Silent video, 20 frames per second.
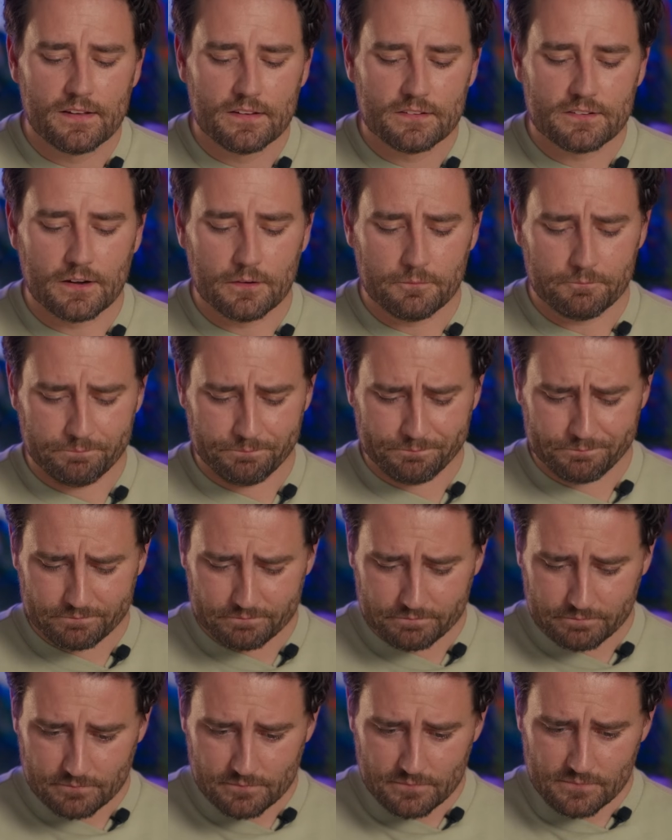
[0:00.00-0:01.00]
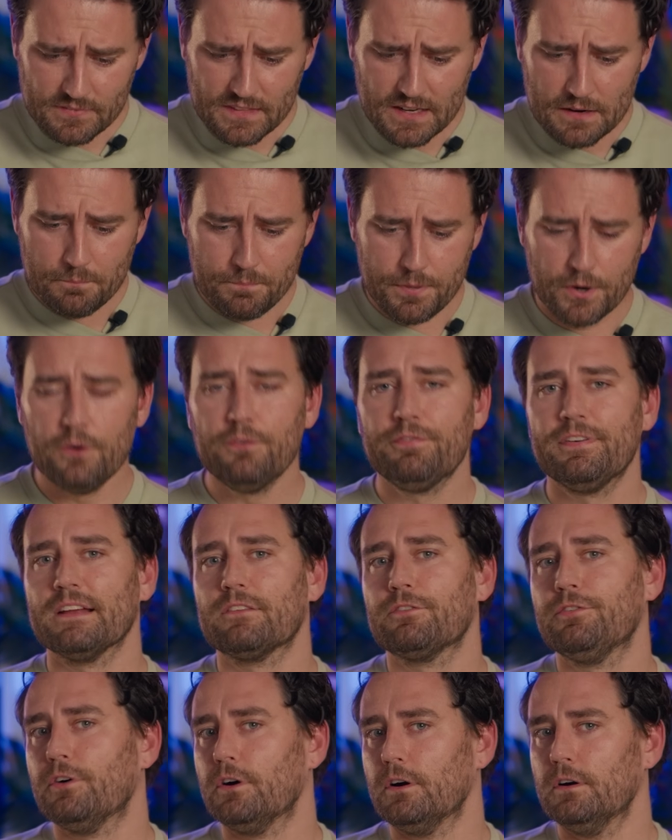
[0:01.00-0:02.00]
so
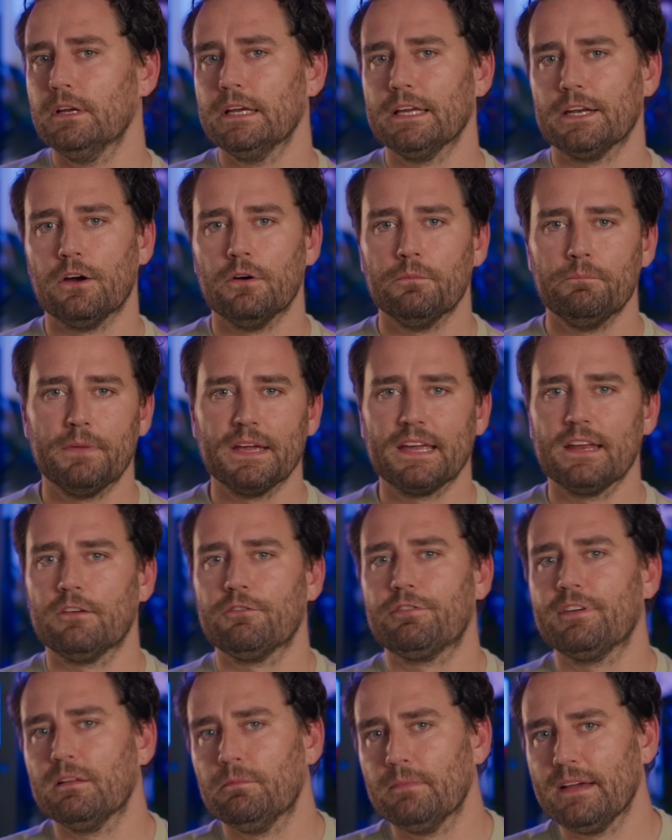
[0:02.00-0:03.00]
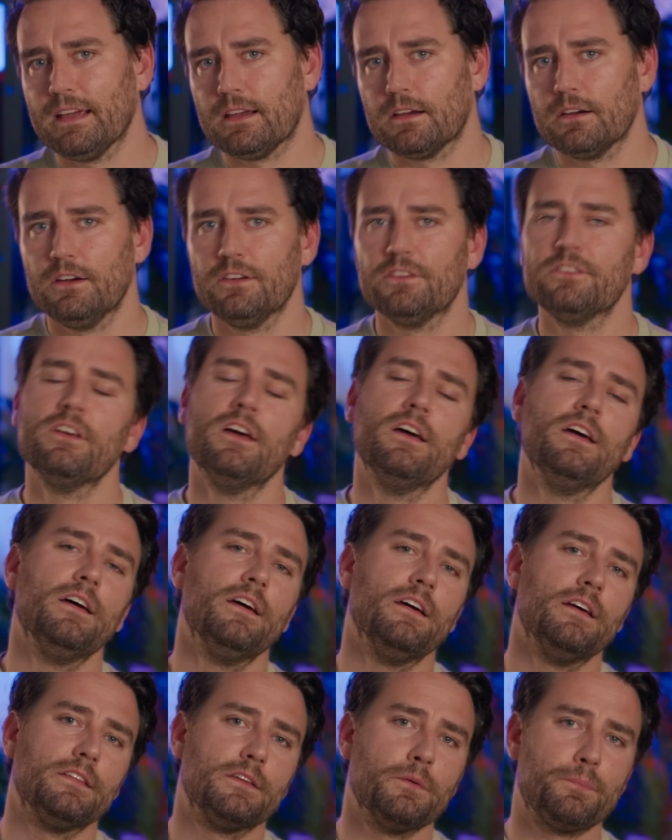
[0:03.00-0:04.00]
perfect for you know beginning filmmakers.
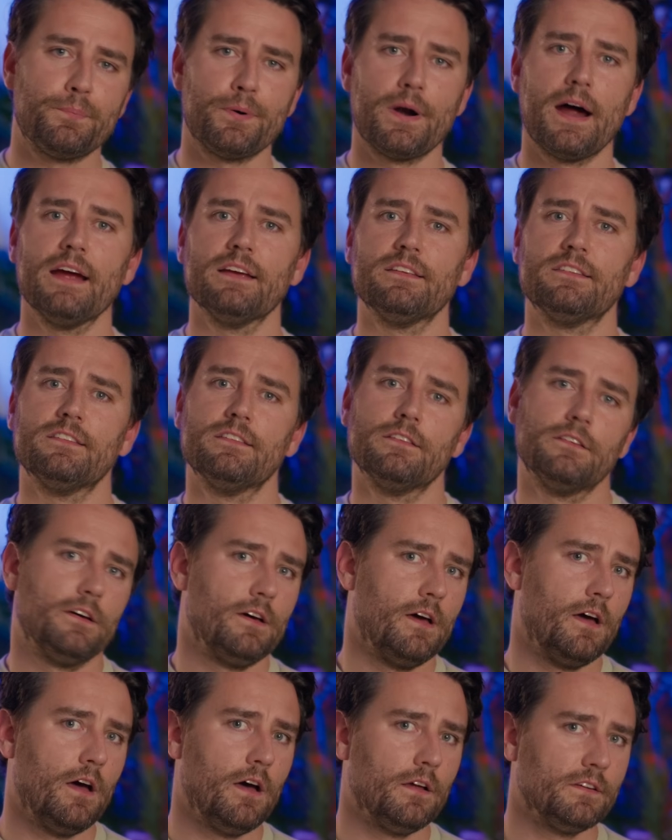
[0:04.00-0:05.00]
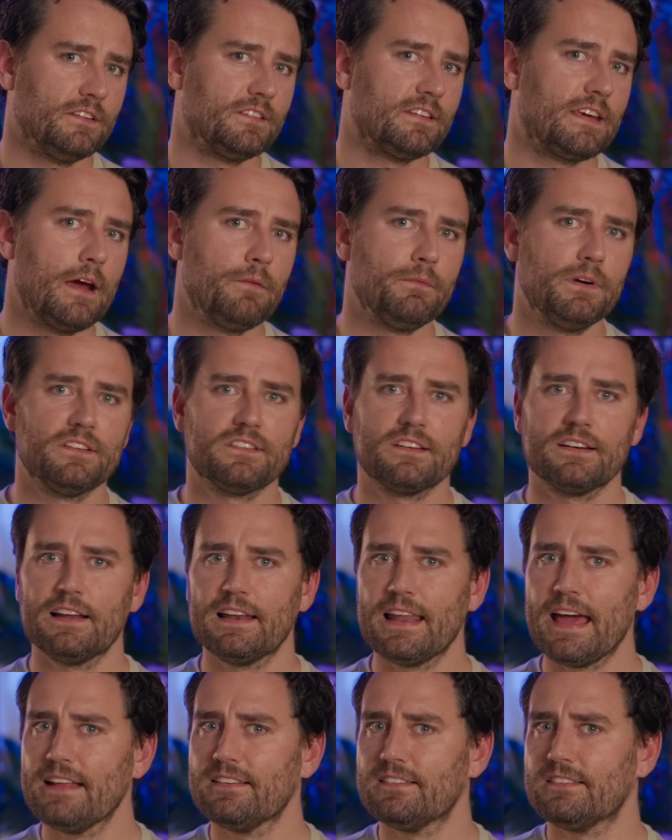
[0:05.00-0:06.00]
The price on this camera is going to
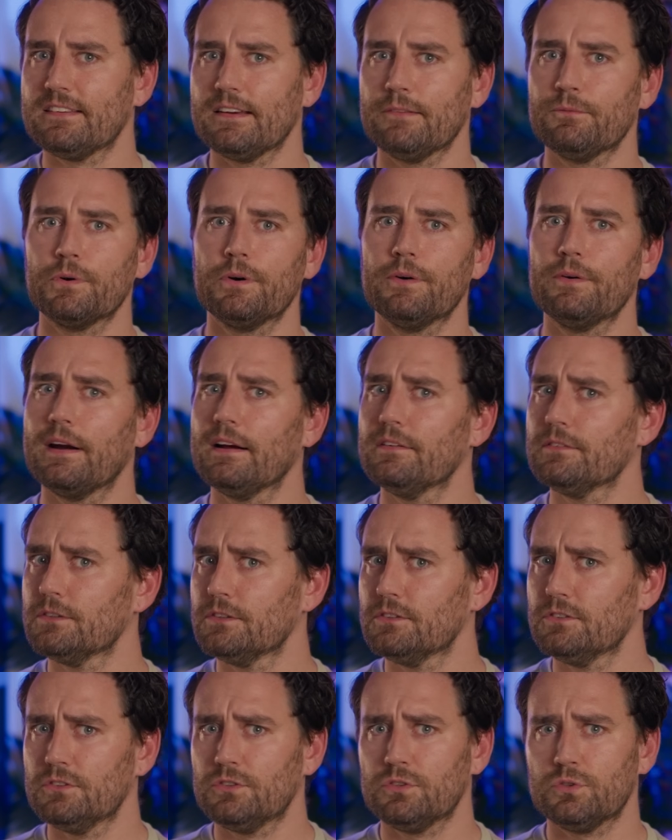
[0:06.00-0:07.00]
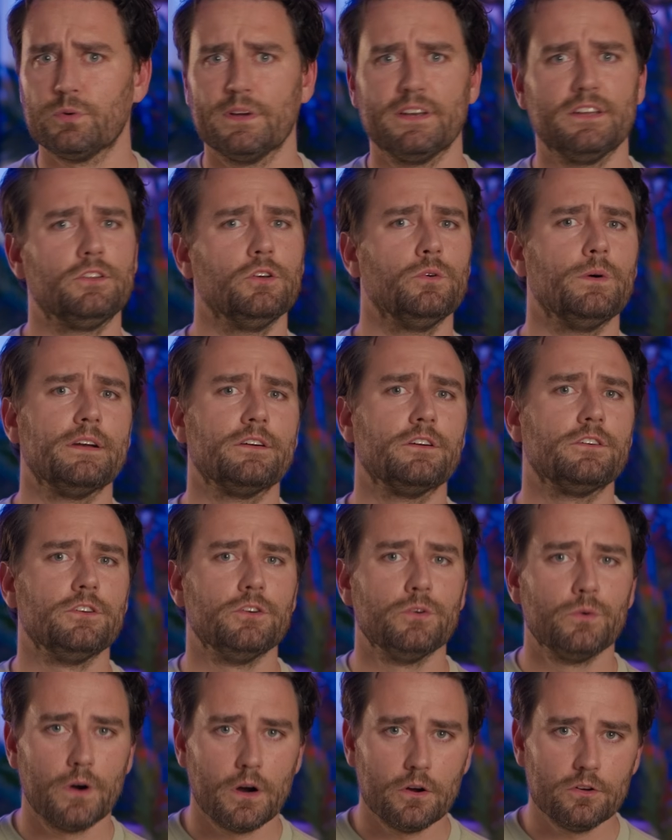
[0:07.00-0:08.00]
land somewhere around 2200
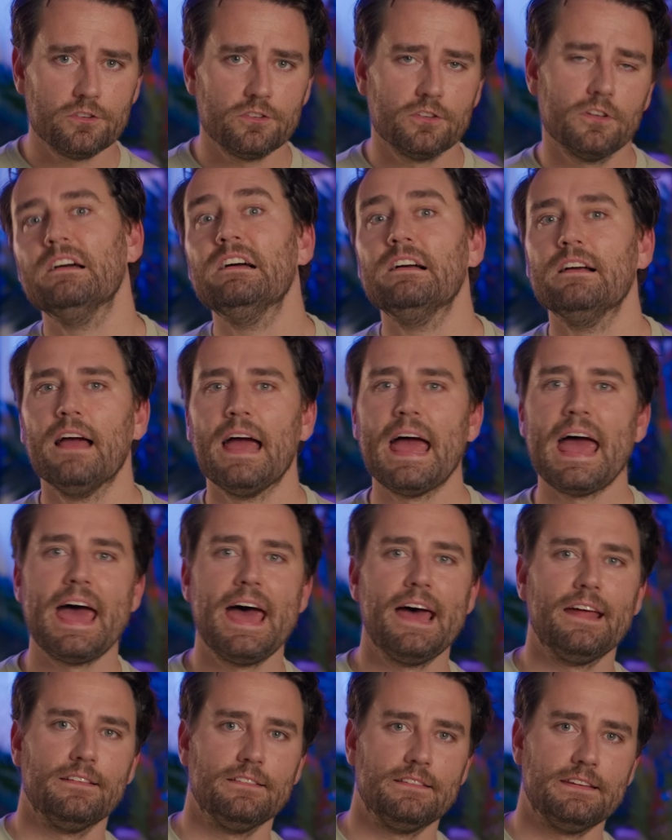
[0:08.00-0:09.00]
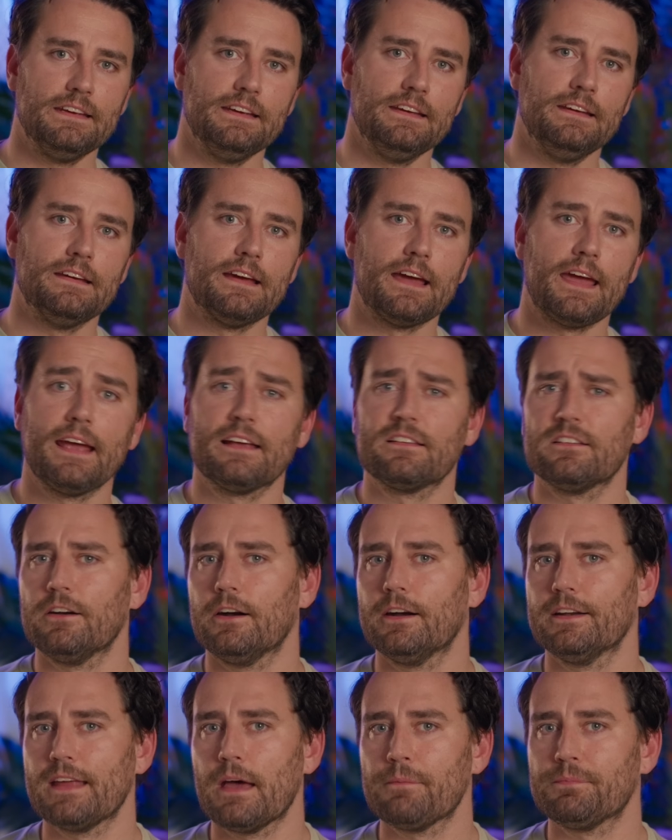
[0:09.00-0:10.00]
euros. And the uh,
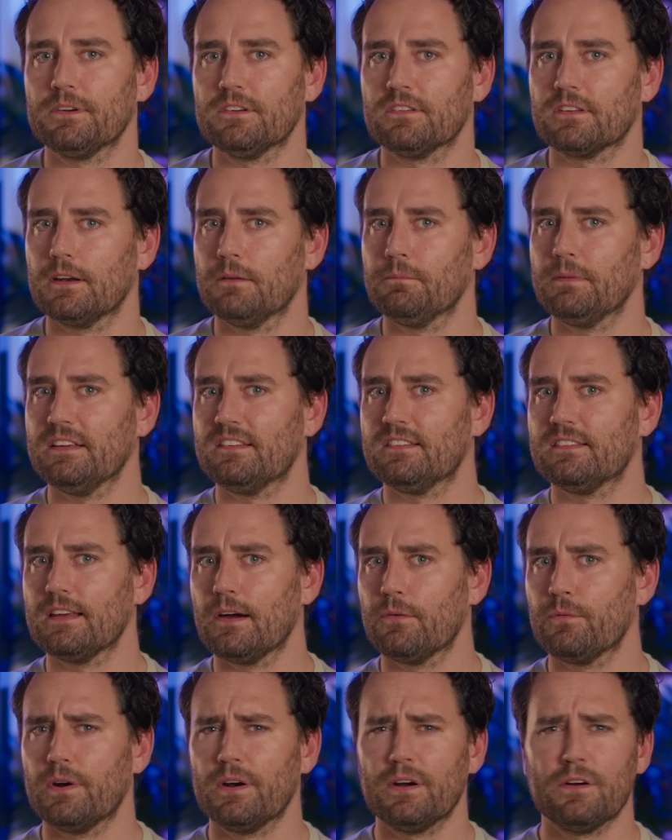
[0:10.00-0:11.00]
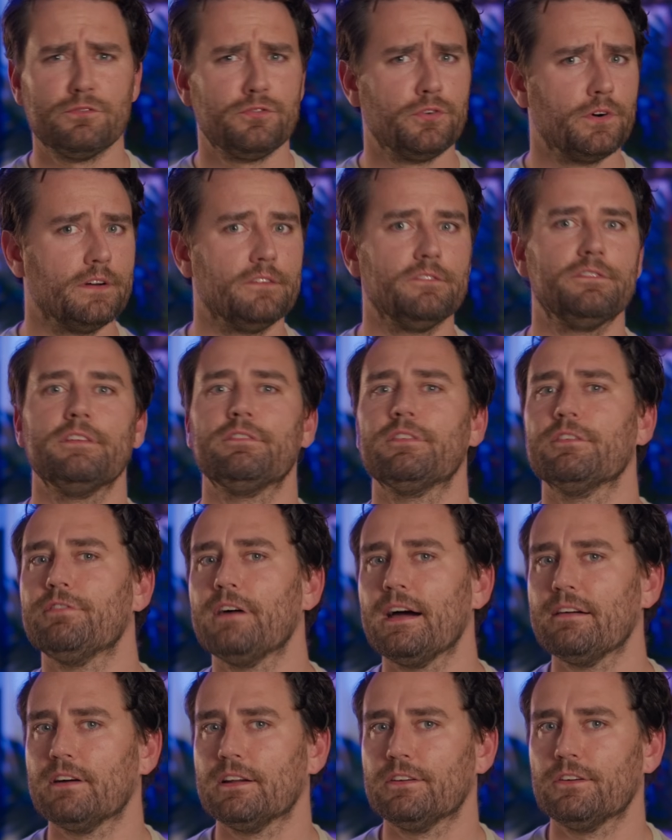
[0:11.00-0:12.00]
XLR adapter is going to be somewhere around 450,
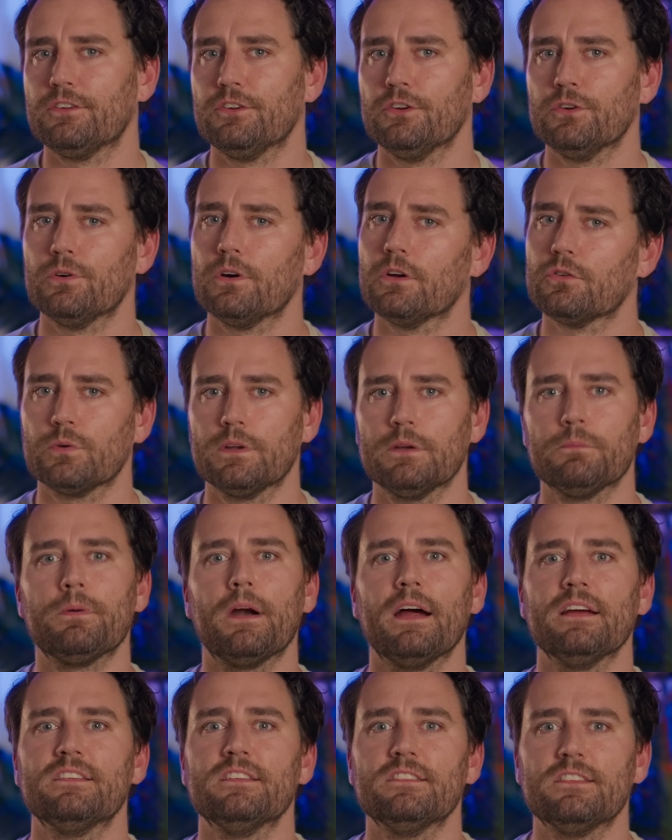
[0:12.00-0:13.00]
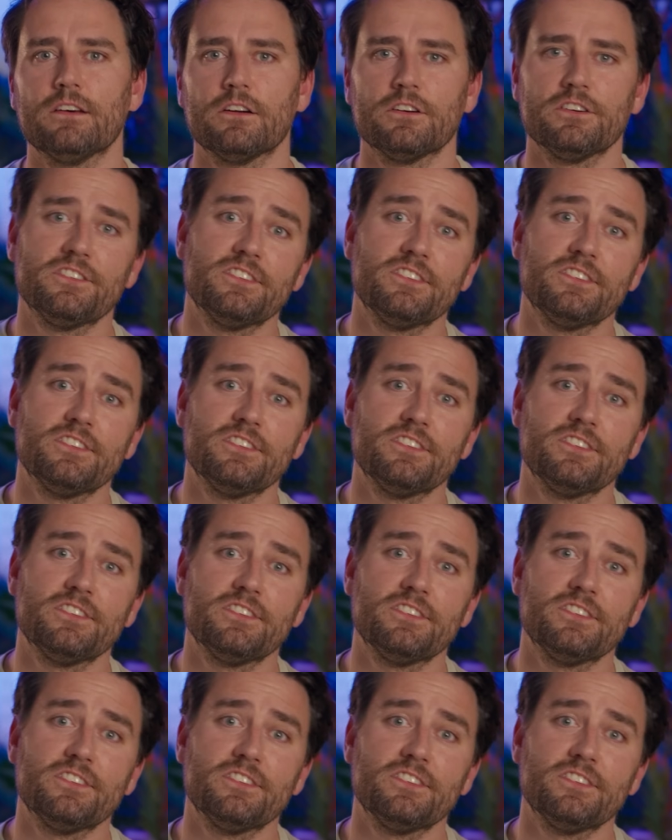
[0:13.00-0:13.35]
500 euros when the prices are